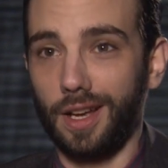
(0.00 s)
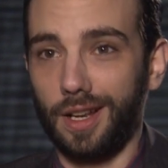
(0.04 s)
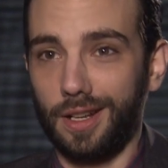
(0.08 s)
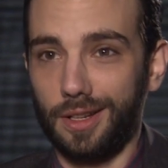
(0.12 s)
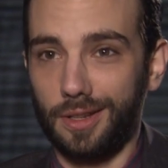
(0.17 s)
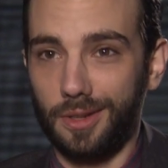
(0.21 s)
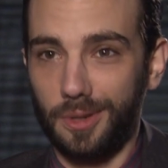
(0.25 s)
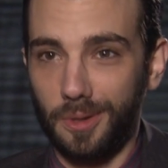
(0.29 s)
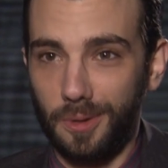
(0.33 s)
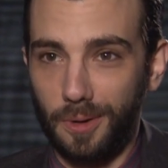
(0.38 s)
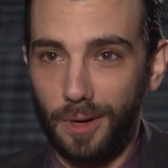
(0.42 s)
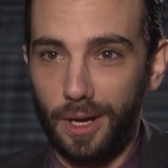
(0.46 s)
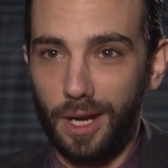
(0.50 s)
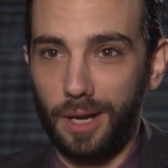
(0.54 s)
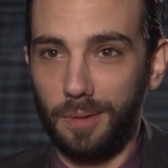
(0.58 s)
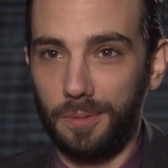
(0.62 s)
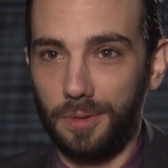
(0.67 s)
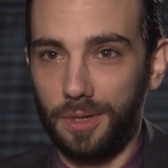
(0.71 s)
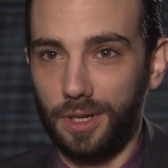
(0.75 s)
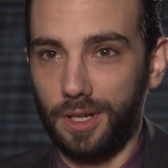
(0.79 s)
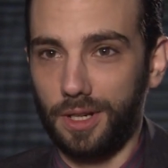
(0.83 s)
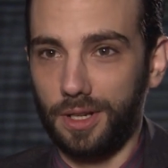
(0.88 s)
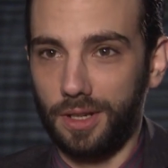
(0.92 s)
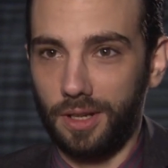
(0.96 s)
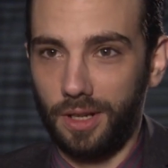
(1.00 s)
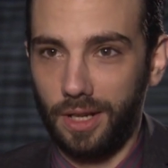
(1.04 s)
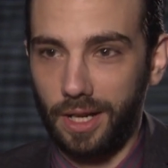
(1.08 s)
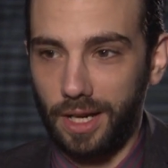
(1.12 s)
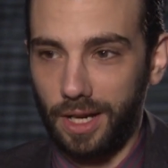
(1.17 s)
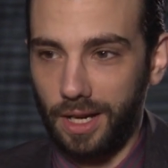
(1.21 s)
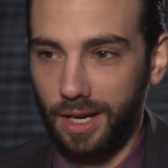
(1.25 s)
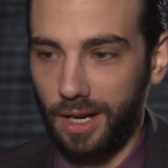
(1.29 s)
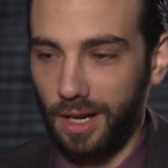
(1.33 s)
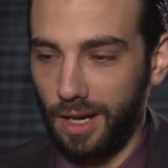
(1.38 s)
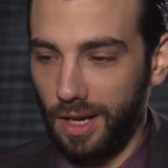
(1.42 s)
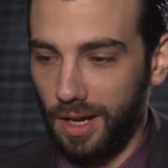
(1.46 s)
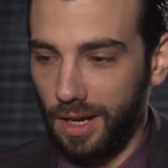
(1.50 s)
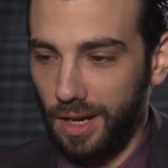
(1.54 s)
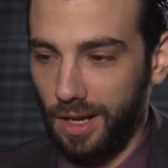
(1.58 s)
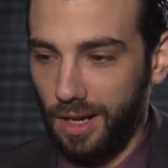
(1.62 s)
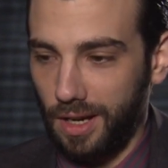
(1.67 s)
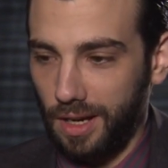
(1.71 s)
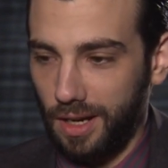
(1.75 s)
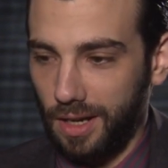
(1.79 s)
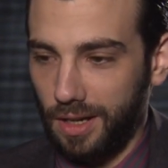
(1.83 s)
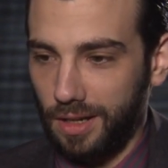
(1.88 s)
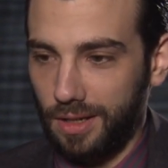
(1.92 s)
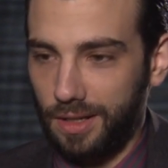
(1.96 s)
And so I am just like
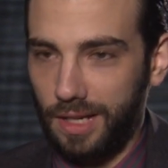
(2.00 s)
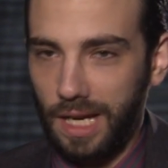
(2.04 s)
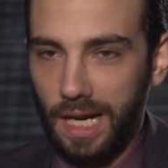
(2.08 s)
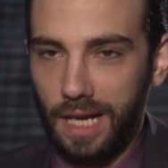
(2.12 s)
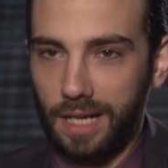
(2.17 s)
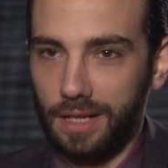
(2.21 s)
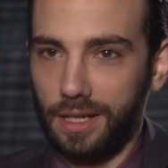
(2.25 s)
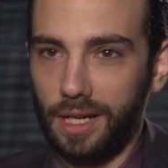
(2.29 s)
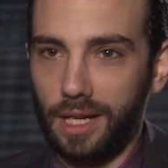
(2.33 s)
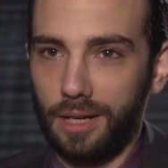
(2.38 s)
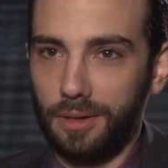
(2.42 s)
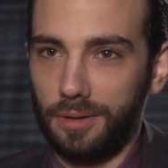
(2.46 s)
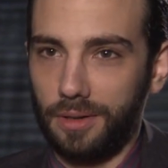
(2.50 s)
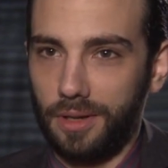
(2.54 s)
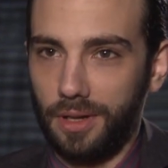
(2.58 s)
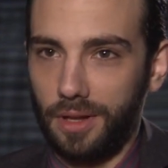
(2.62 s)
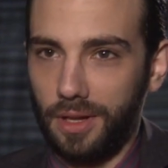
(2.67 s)
decked out